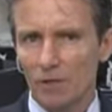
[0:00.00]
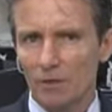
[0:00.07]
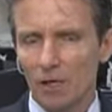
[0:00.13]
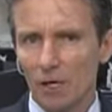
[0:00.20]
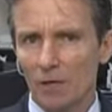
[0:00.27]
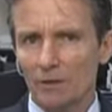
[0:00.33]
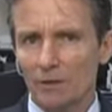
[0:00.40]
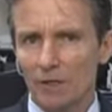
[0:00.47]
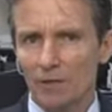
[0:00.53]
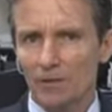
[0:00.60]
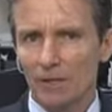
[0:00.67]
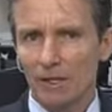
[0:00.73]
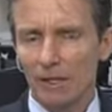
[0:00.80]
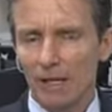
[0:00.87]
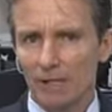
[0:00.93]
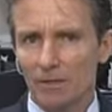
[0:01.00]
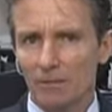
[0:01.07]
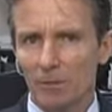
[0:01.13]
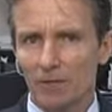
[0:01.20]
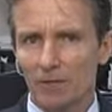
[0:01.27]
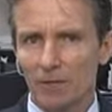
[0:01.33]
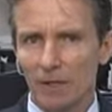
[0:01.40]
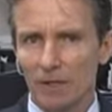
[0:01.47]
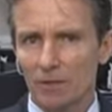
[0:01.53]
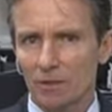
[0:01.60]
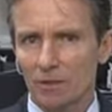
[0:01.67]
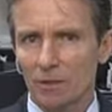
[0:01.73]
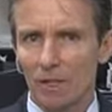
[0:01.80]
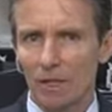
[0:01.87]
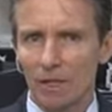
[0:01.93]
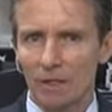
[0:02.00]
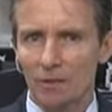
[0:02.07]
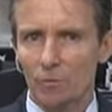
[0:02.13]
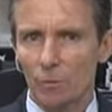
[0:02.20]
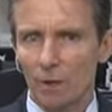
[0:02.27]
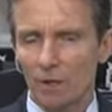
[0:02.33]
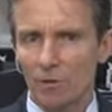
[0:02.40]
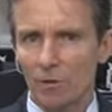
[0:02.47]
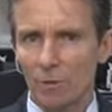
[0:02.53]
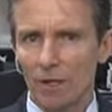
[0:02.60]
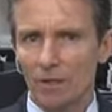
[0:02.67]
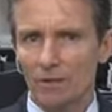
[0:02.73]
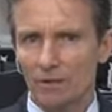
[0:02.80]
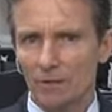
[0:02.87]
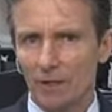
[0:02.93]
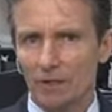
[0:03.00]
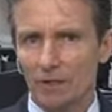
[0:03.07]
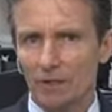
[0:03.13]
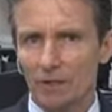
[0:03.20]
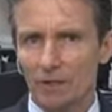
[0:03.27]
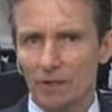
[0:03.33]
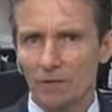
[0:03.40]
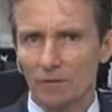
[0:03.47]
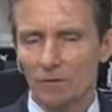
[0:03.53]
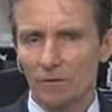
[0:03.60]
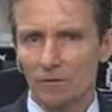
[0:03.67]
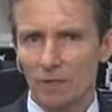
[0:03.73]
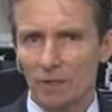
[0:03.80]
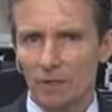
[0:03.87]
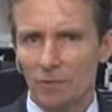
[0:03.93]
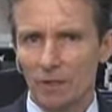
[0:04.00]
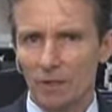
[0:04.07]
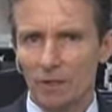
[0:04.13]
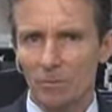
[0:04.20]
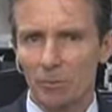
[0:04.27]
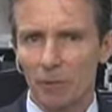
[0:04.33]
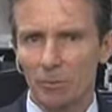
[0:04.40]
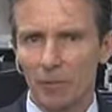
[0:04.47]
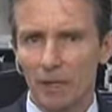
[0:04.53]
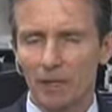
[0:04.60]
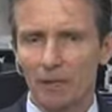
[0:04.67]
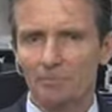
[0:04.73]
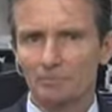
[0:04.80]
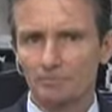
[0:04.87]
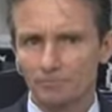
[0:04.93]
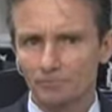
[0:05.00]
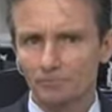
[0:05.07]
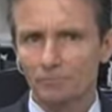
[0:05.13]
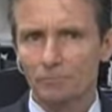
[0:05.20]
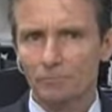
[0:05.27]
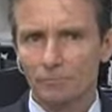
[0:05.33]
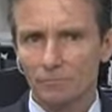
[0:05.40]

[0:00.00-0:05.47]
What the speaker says: reliance on wholesale funding has to be fixed, and one of the ways to fix it is by the retail bond market.